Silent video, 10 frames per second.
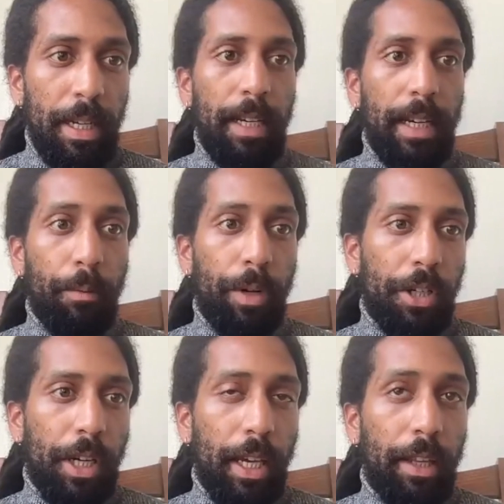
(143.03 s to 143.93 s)
in which
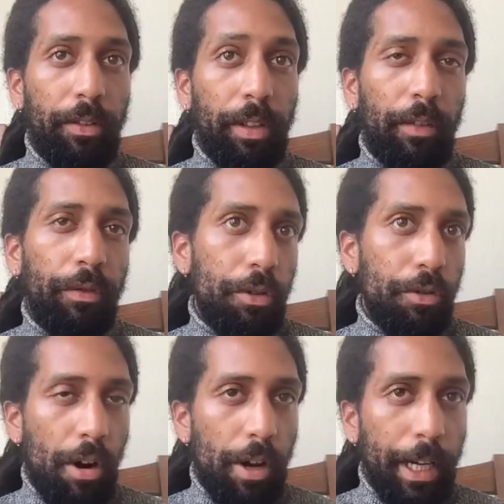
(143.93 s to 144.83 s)
case, if you're
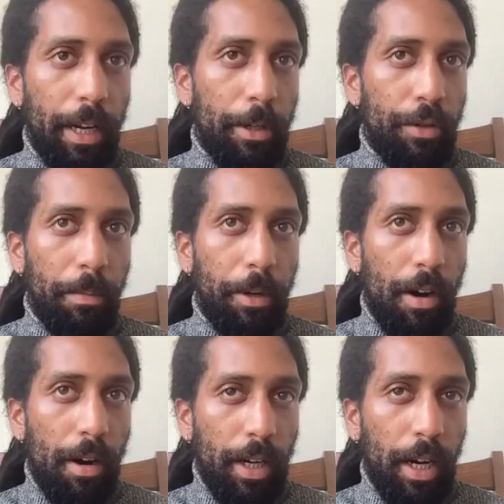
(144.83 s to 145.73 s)
drawing an image from an
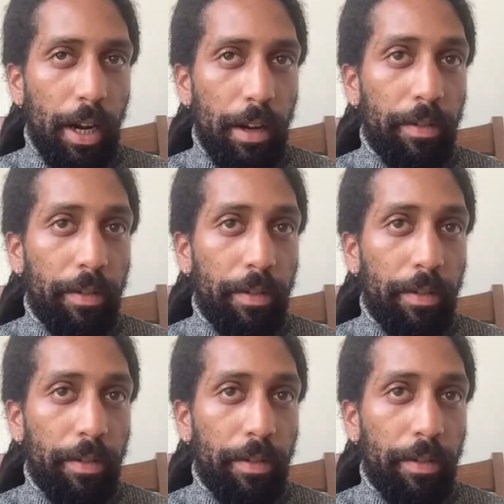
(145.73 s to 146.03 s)
archive,